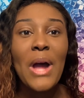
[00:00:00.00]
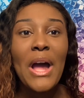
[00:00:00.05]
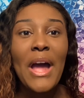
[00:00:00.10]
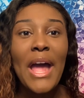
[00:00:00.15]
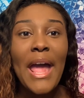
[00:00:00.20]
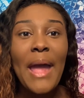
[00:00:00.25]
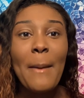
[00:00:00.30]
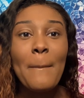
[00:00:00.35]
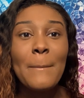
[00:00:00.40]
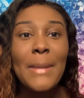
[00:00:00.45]

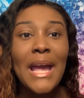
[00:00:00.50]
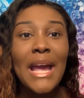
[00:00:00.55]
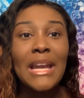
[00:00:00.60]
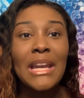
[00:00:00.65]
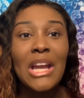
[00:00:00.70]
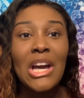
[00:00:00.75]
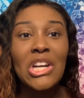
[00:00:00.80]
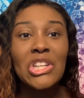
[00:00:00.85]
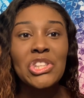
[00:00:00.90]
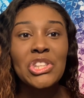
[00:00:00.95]
had bad
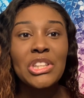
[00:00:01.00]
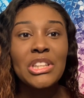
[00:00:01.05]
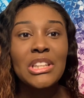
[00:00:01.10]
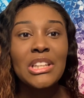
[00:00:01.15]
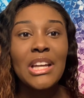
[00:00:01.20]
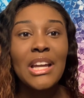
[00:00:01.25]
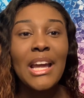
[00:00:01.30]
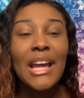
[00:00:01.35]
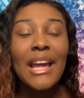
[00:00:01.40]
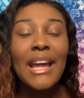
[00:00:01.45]
nausea,
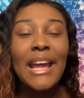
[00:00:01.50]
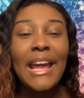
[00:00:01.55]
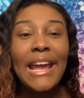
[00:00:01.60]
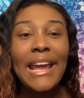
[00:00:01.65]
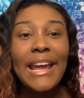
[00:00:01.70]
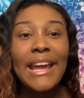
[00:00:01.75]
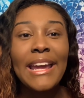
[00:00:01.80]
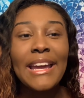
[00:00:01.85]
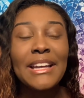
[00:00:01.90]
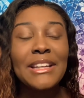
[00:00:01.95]

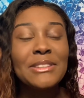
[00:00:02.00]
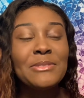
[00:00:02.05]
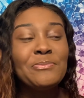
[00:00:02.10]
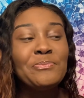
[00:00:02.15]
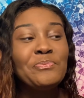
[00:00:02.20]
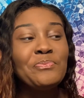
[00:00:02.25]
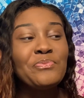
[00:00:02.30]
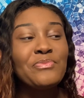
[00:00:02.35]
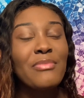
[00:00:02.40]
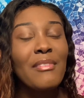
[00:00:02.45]
and